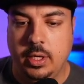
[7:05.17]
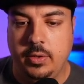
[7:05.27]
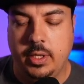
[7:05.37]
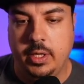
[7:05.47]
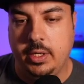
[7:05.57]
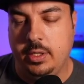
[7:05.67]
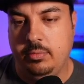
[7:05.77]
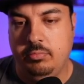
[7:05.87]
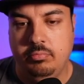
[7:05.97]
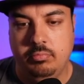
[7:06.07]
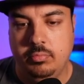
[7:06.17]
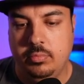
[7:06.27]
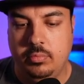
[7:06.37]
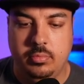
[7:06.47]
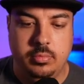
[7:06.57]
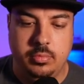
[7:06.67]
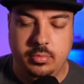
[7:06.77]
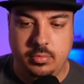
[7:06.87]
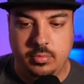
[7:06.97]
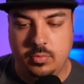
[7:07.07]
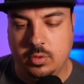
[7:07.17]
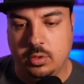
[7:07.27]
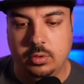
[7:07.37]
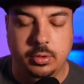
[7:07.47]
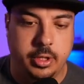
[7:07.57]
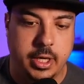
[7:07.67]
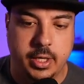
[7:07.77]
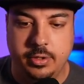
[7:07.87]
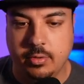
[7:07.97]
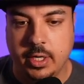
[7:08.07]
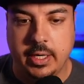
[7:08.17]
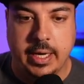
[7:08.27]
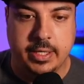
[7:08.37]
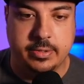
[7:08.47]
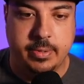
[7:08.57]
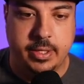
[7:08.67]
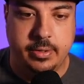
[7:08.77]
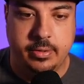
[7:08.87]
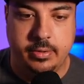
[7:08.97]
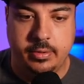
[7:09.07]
And then we'll Luke Cage right Hazmat.